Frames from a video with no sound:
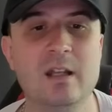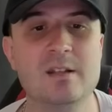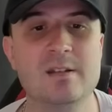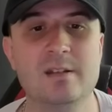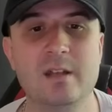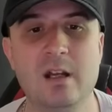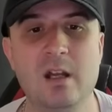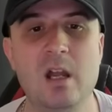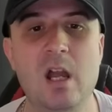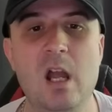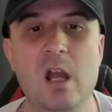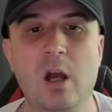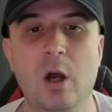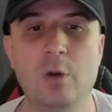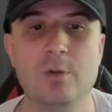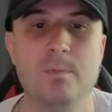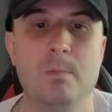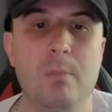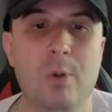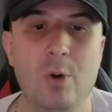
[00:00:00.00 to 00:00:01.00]
so I
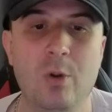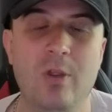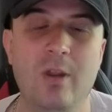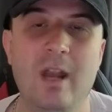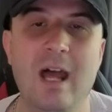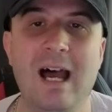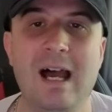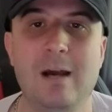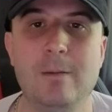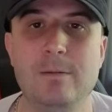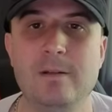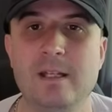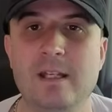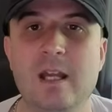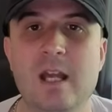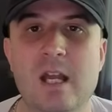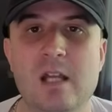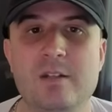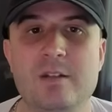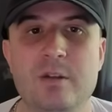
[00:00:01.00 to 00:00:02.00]
was more than happy
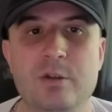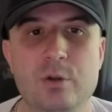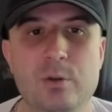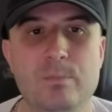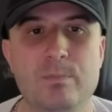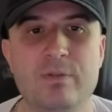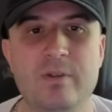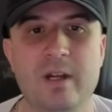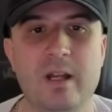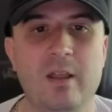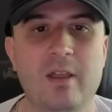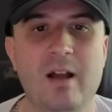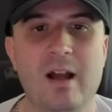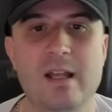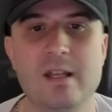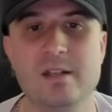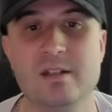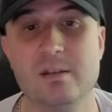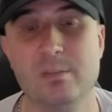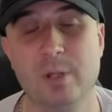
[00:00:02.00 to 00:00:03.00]
to bring that
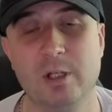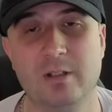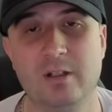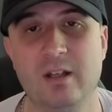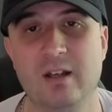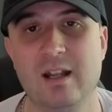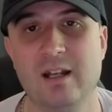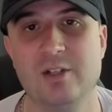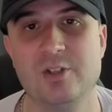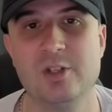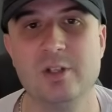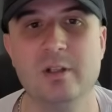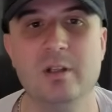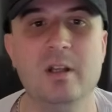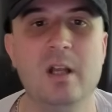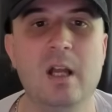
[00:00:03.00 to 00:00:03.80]
into my collection.